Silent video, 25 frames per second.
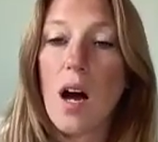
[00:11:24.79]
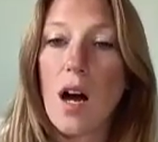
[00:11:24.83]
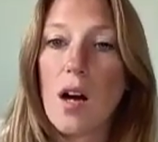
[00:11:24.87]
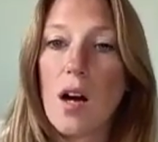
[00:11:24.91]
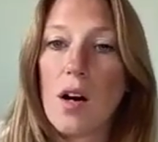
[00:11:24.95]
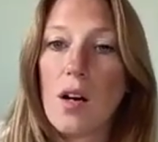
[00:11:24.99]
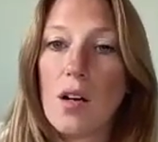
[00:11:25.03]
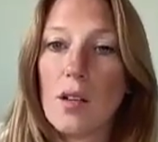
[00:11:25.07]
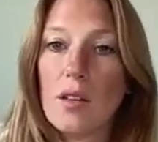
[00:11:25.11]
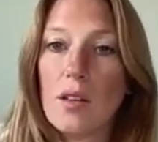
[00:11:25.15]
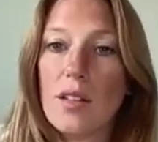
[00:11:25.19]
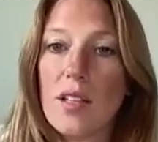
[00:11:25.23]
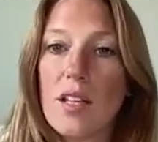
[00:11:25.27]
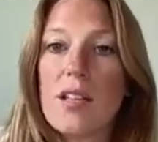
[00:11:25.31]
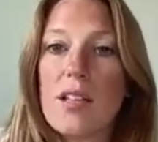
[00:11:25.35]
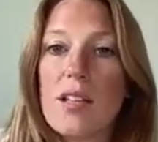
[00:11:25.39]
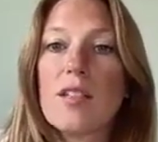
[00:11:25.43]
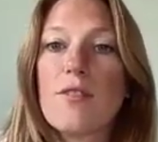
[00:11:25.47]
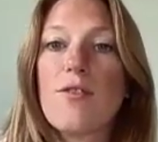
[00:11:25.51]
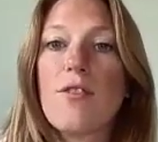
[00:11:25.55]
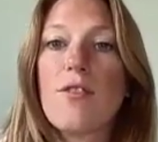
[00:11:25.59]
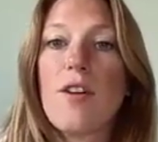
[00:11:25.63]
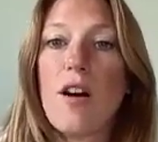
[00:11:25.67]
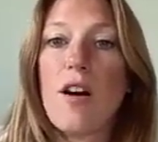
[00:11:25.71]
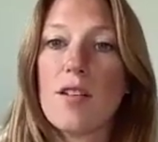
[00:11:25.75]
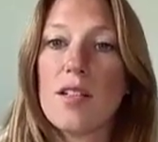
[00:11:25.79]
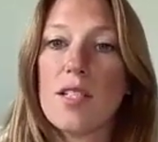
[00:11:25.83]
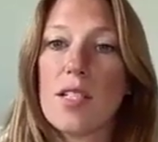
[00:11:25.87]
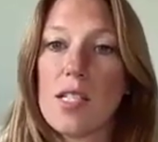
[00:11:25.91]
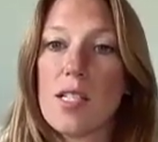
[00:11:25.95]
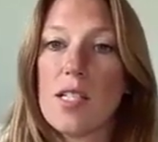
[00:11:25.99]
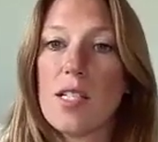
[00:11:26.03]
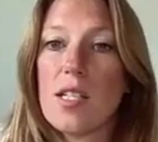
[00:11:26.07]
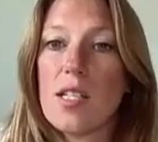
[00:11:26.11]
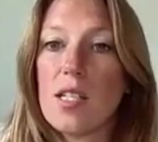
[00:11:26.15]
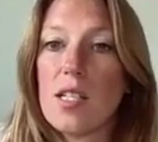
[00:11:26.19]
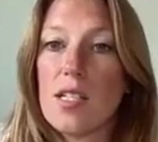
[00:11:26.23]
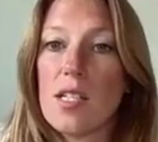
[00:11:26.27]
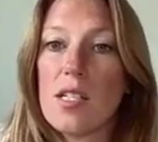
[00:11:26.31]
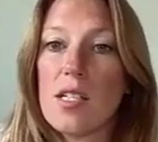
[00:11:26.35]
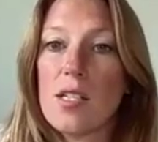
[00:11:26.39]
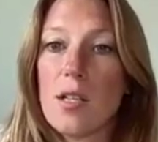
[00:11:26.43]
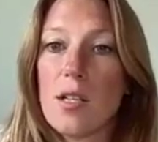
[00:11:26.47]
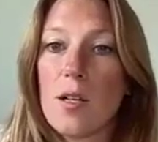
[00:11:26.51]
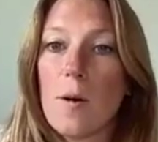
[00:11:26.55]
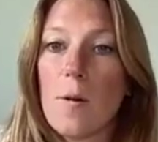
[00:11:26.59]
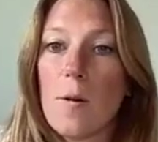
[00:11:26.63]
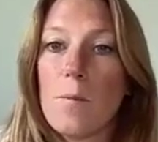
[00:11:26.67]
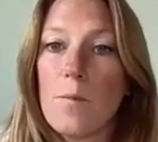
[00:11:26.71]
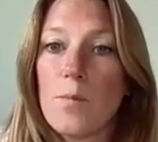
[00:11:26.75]
our list for our DT,
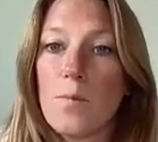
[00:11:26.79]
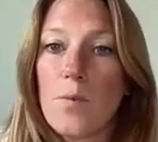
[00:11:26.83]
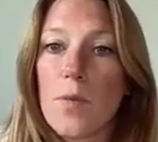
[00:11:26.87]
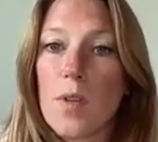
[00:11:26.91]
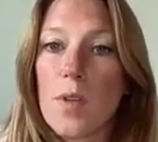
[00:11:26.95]
D2.